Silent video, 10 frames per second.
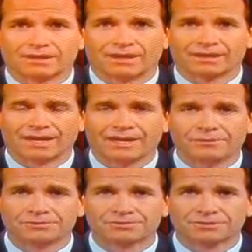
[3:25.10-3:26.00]
a guy
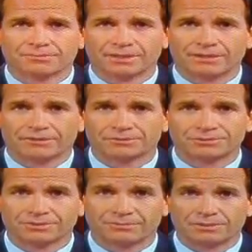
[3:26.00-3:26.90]
who shouldn't have been here and
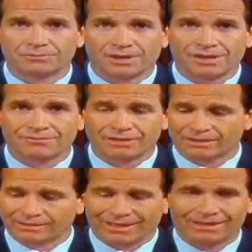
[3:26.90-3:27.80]
shouldn't have been driving,
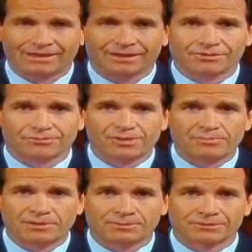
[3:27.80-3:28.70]
and now 3
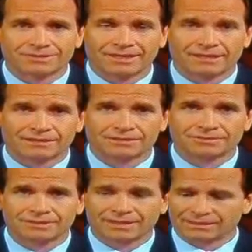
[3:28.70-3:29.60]
people are dead,
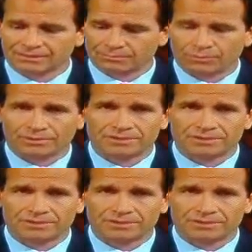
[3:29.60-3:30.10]
including that little boy